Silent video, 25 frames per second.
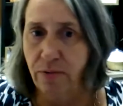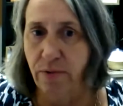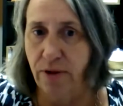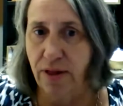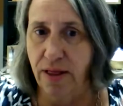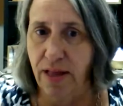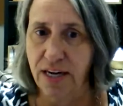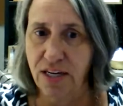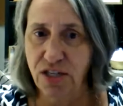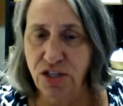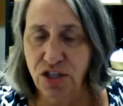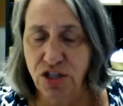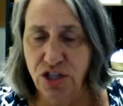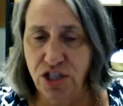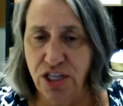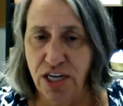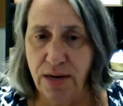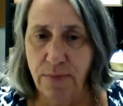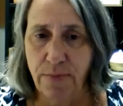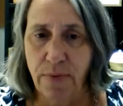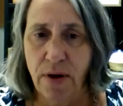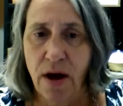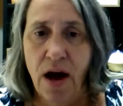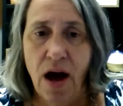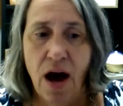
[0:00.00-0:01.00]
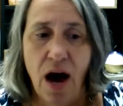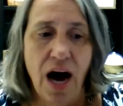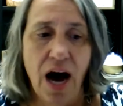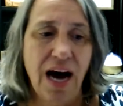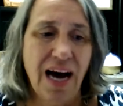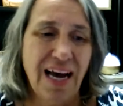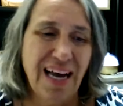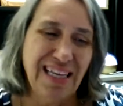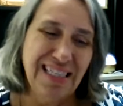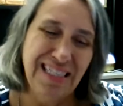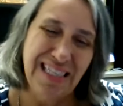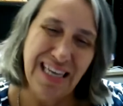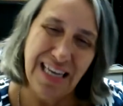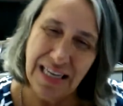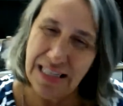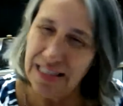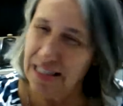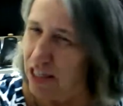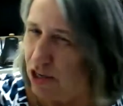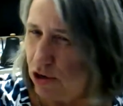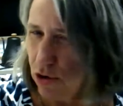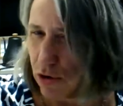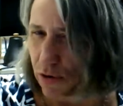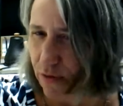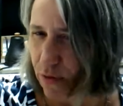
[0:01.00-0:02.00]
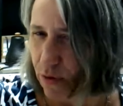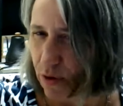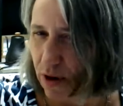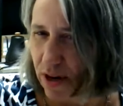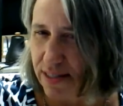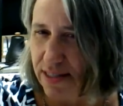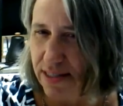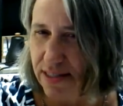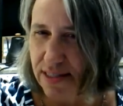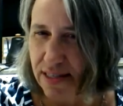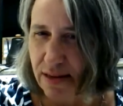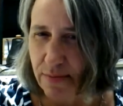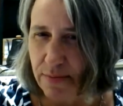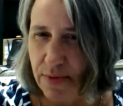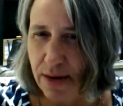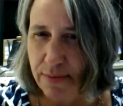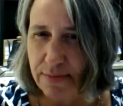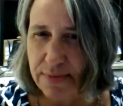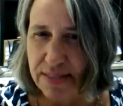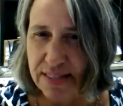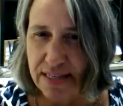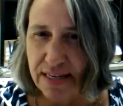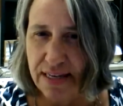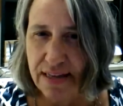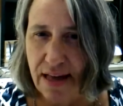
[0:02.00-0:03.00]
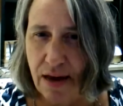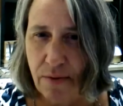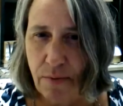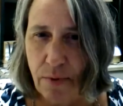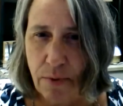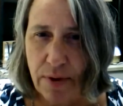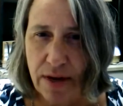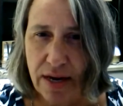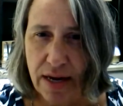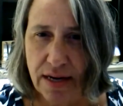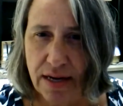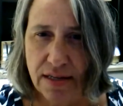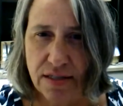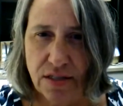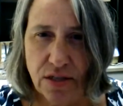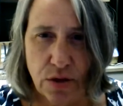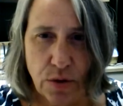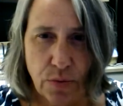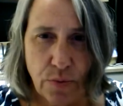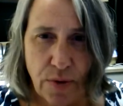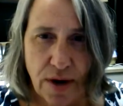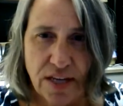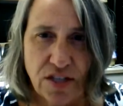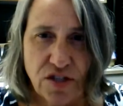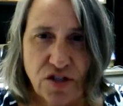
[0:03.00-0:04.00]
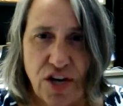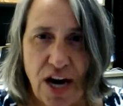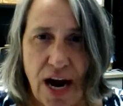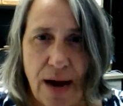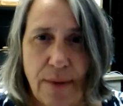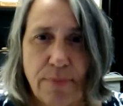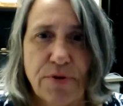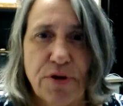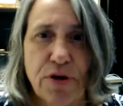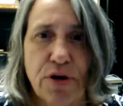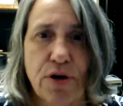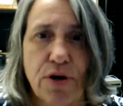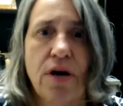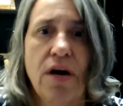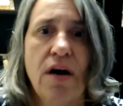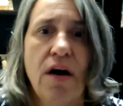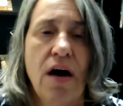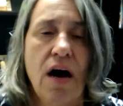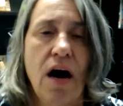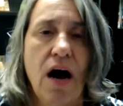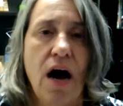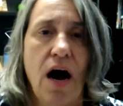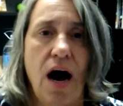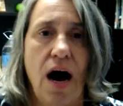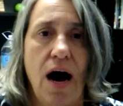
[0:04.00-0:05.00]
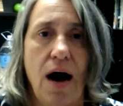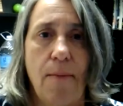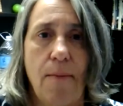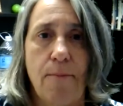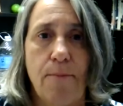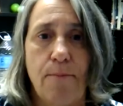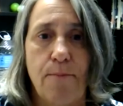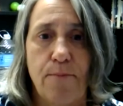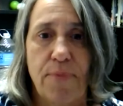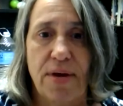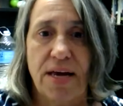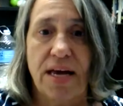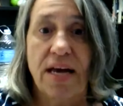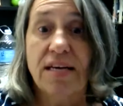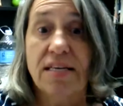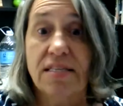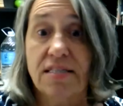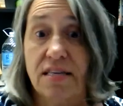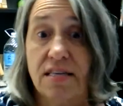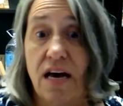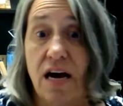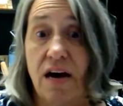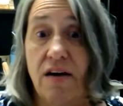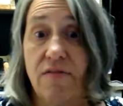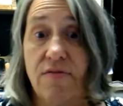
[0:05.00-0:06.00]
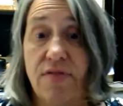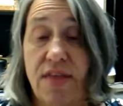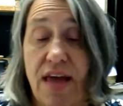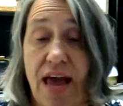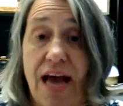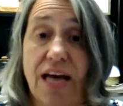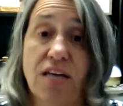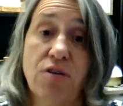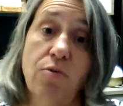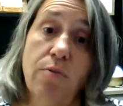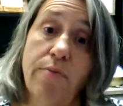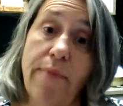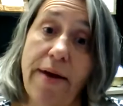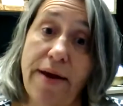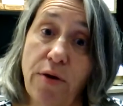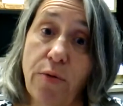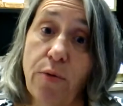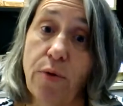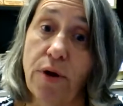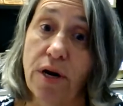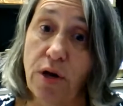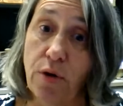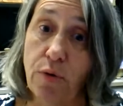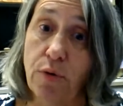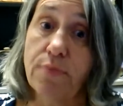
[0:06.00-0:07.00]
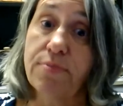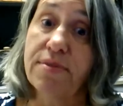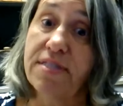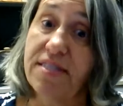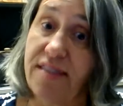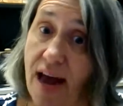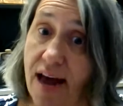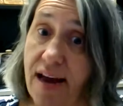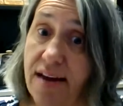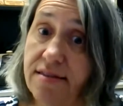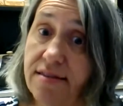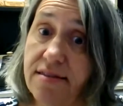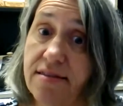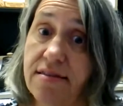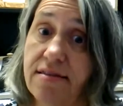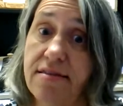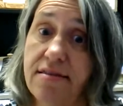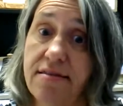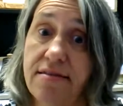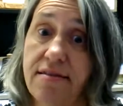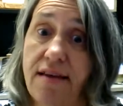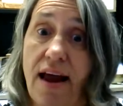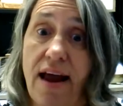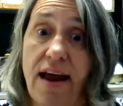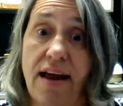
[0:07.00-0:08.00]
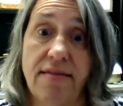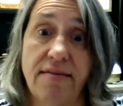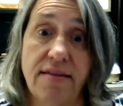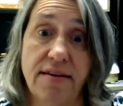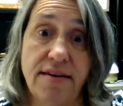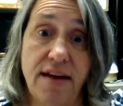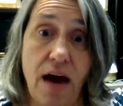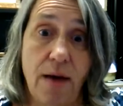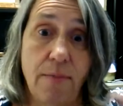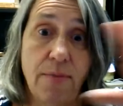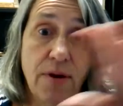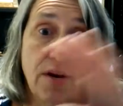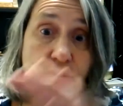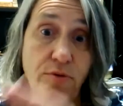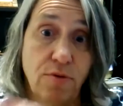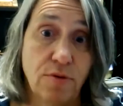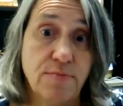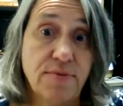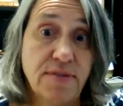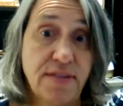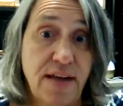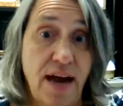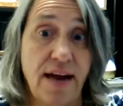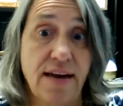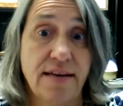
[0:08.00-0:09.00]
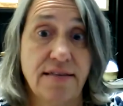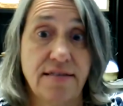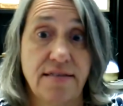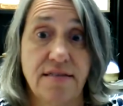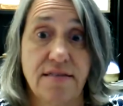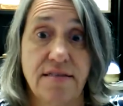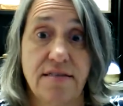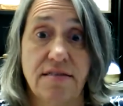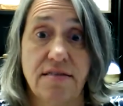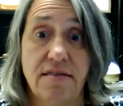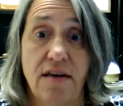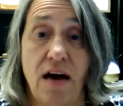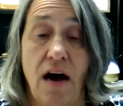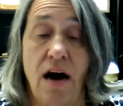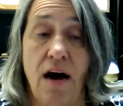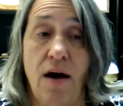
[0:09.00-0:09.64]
relationship. It's easier for us to sometimes see that when we get into the race chapter because of the actual minority group statuses and the dominant group statuses